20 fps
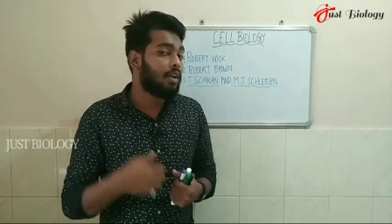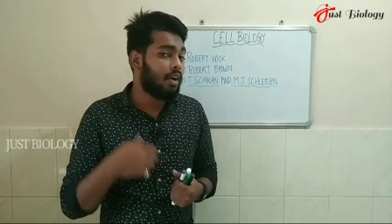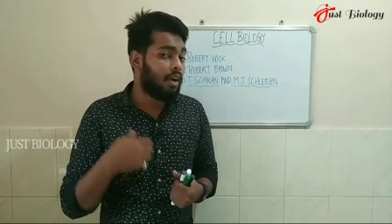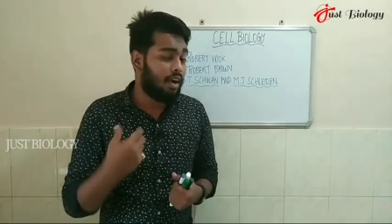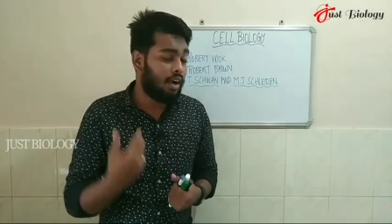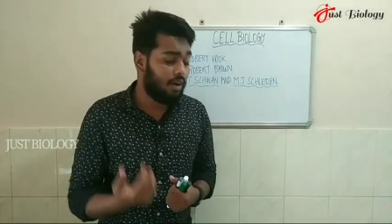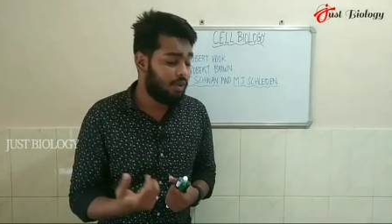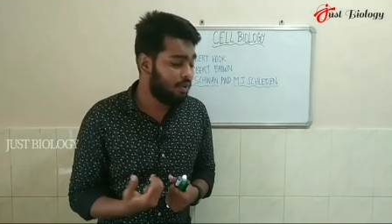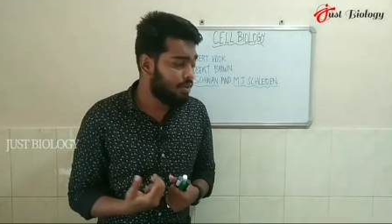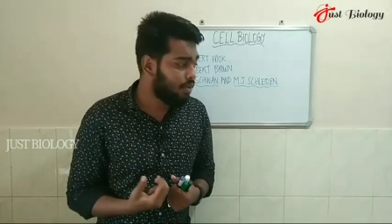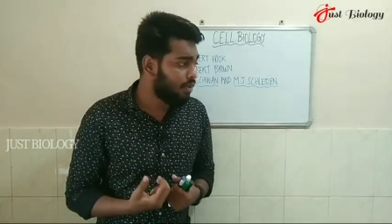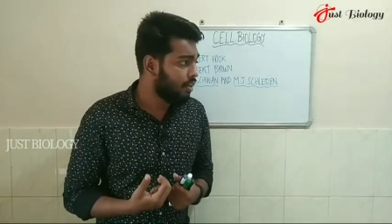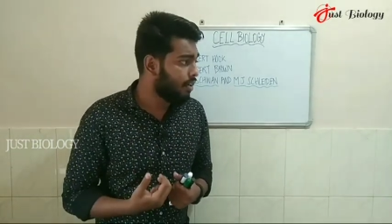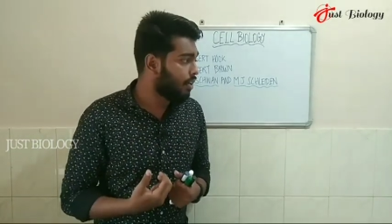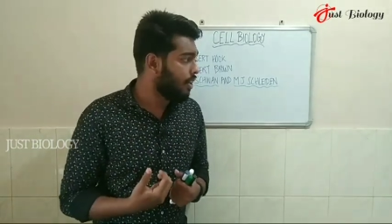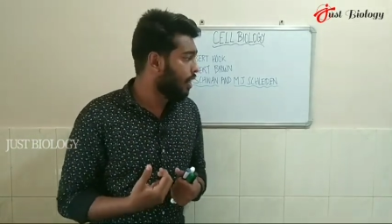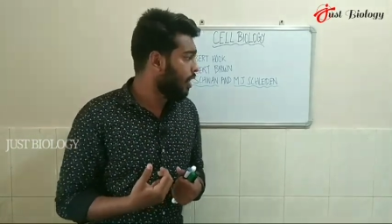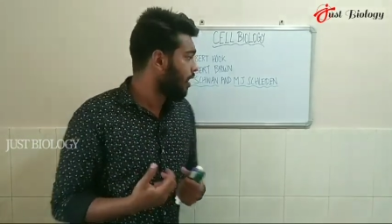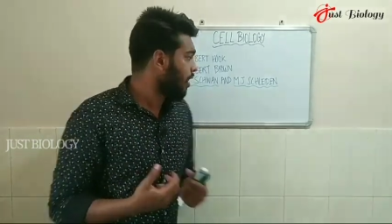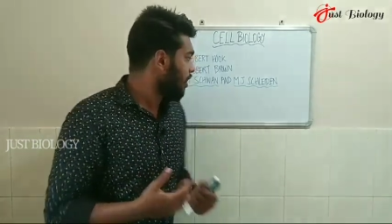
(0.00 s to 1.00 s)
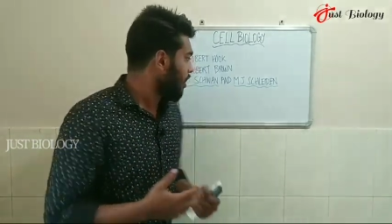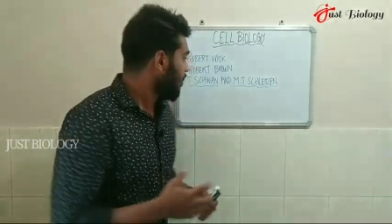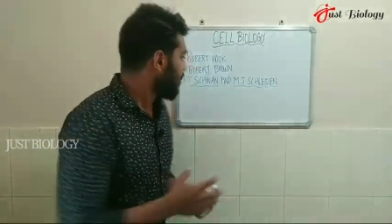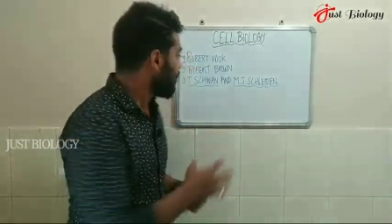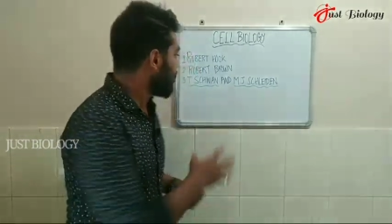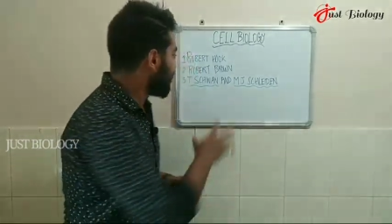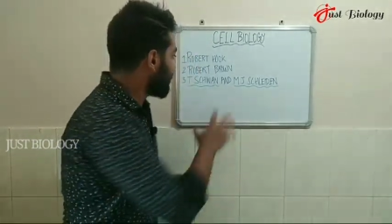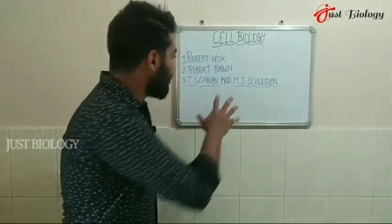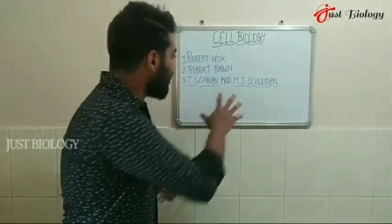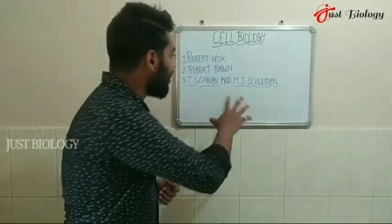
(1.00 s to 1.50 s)
How?
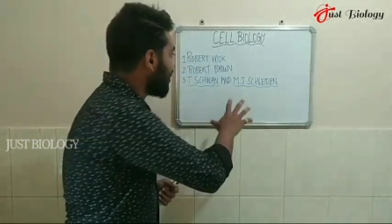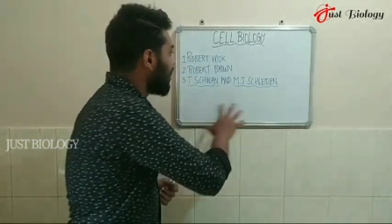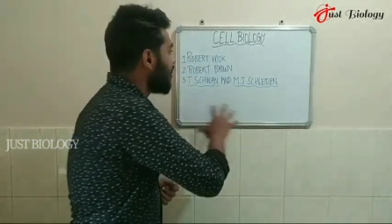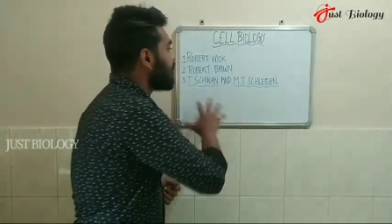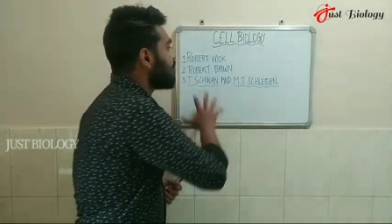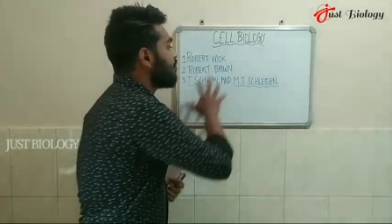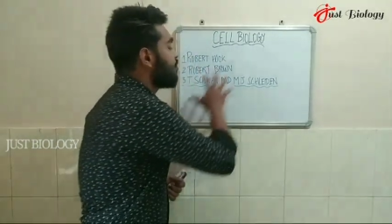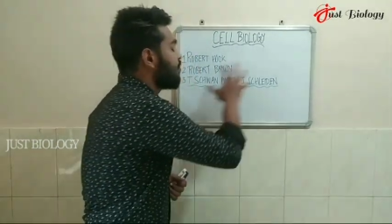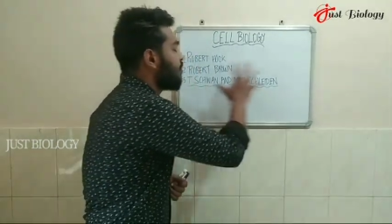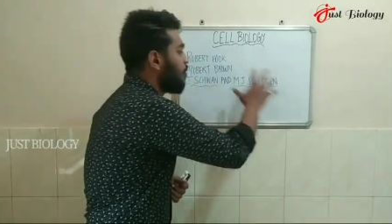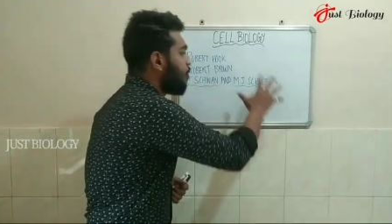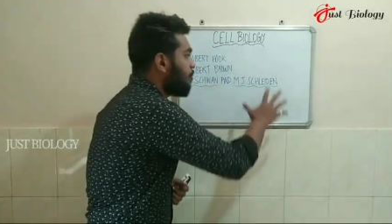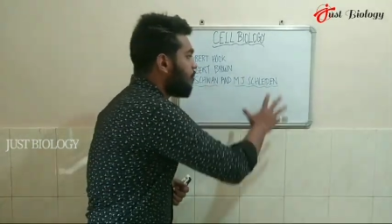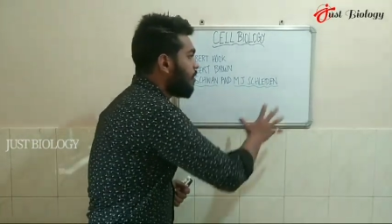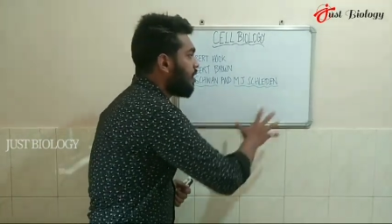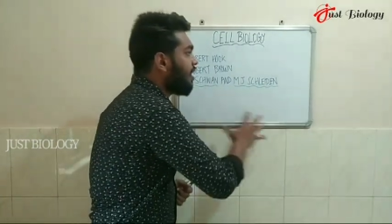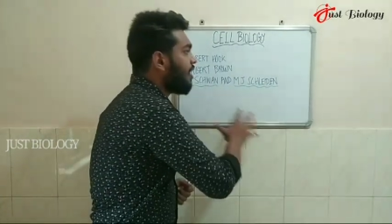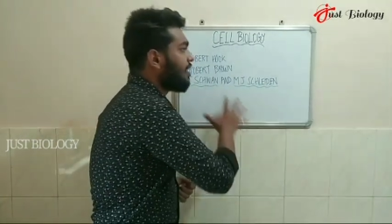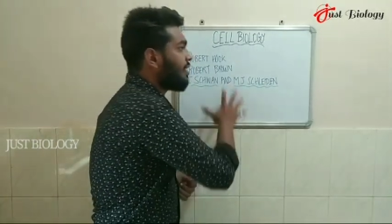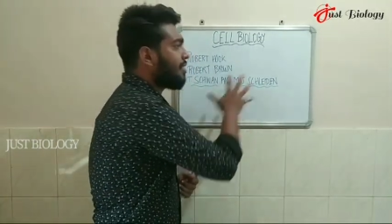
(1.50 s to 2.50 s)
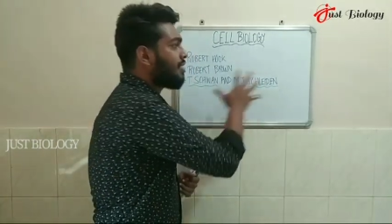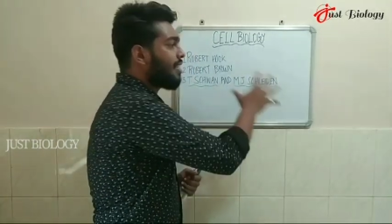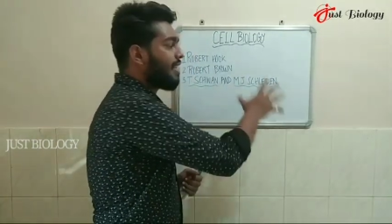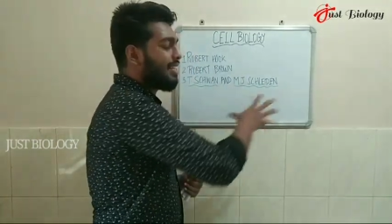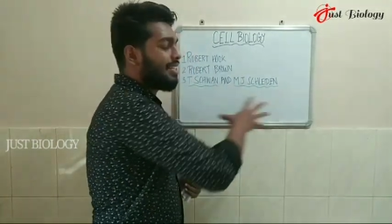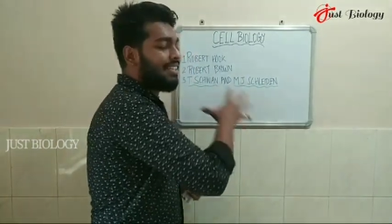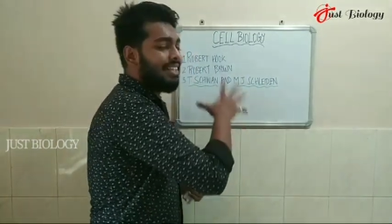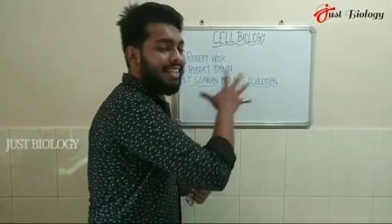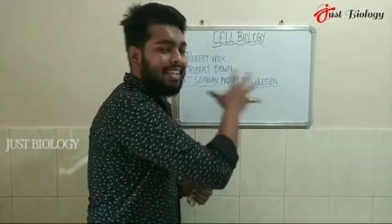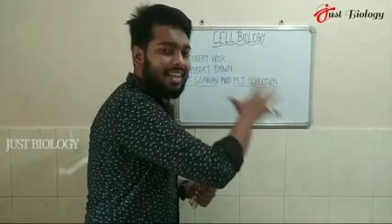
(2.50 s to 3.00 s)
They
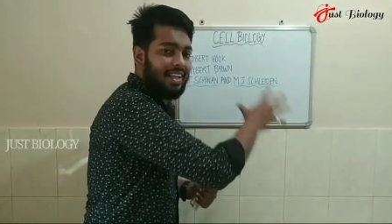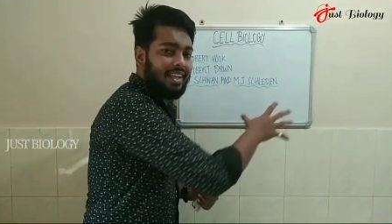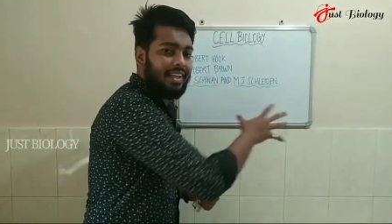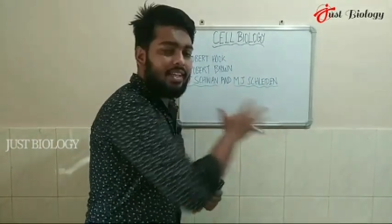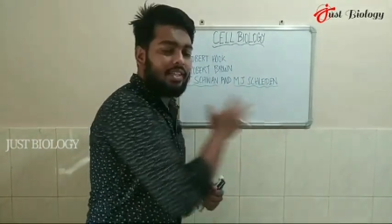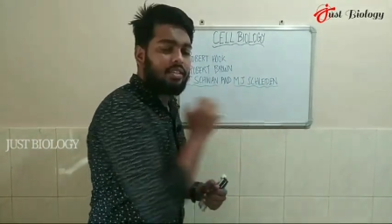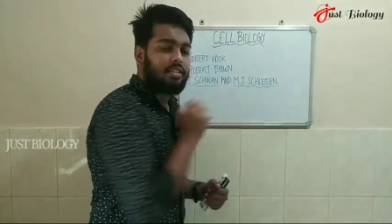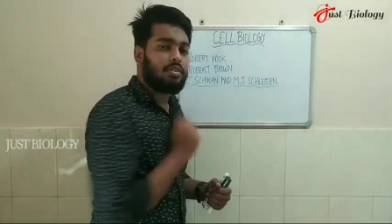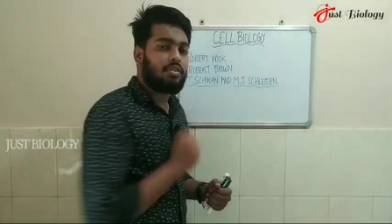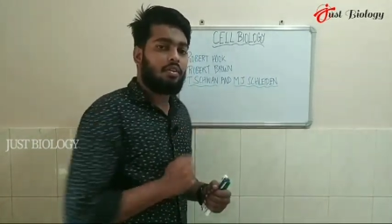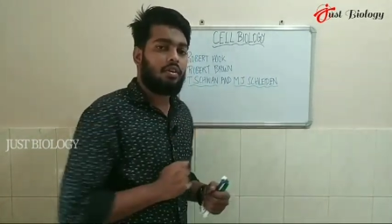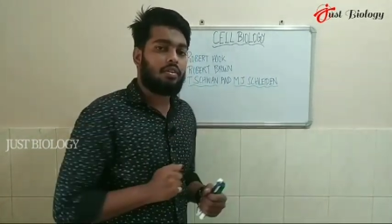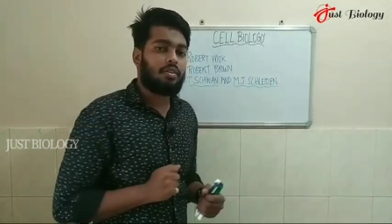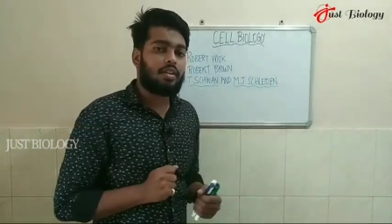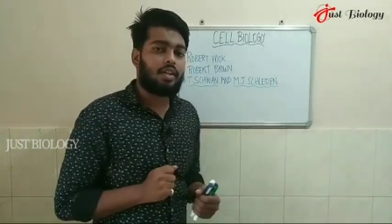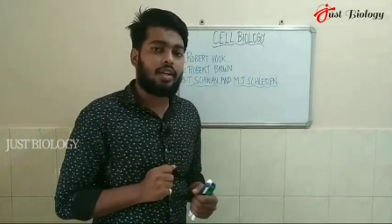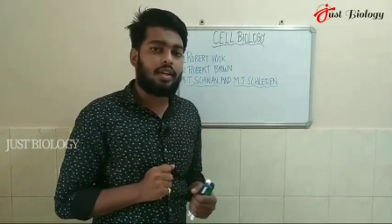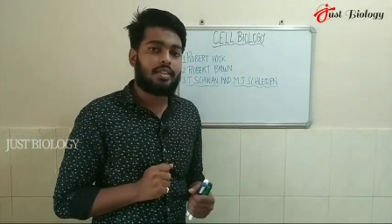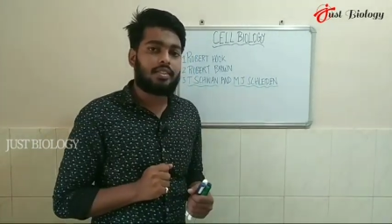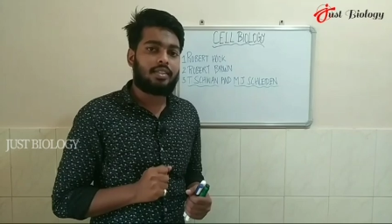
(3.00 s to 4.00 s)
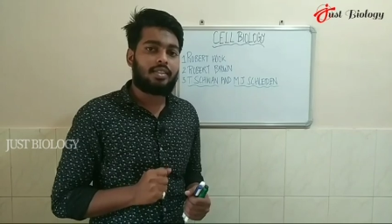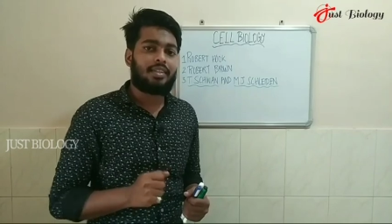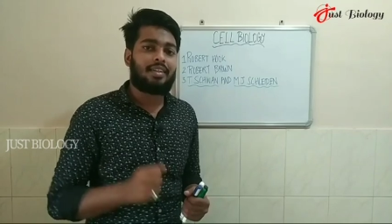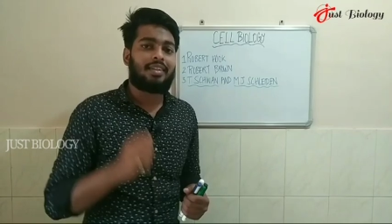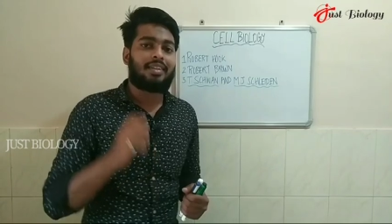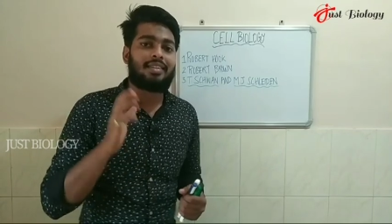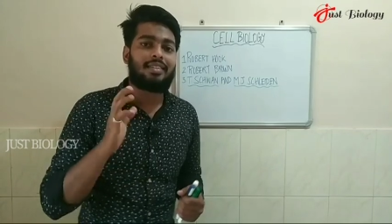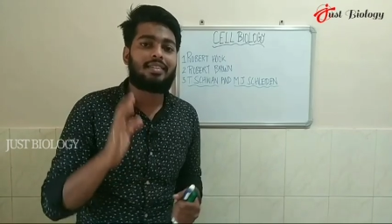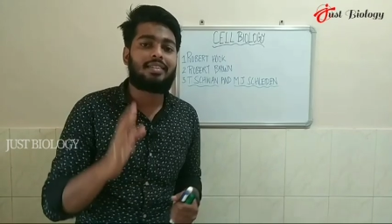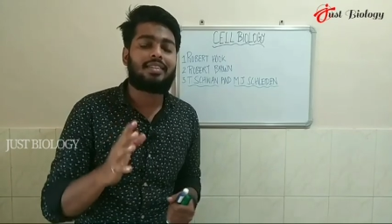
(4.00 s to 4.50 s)
formulated a theory is called as
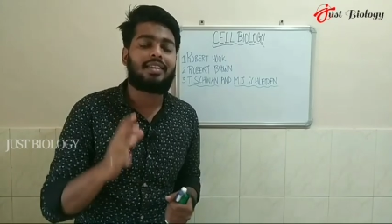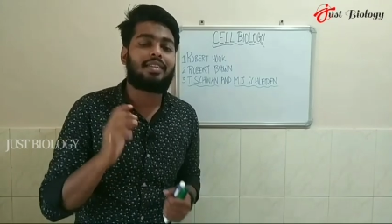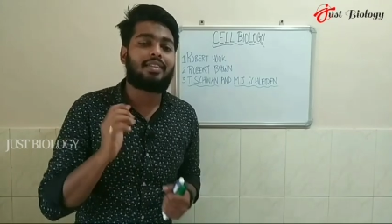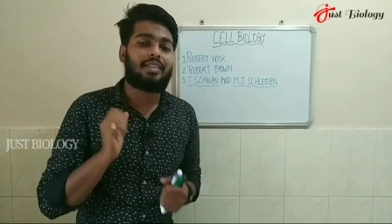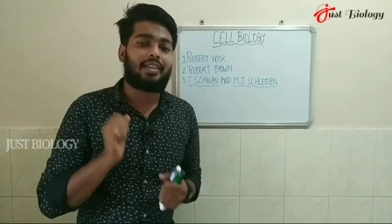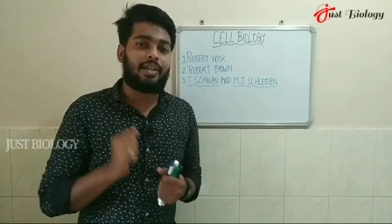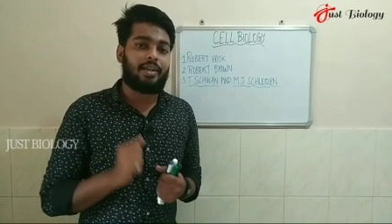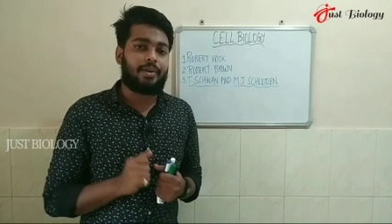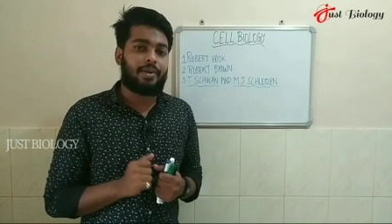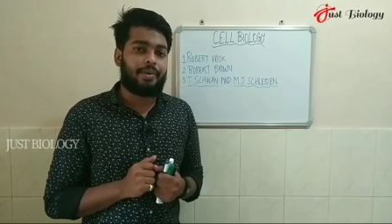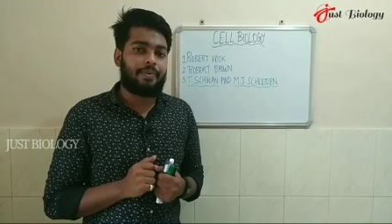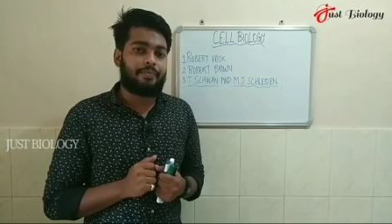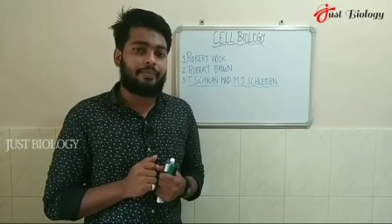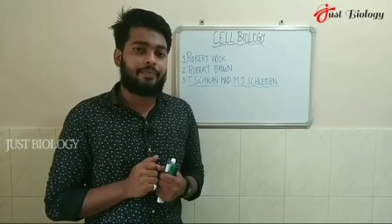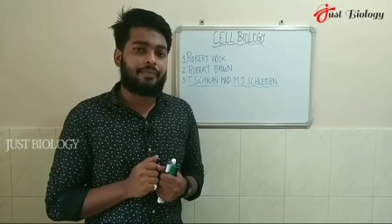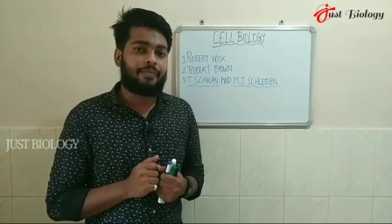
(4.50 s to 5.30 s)
cell theory.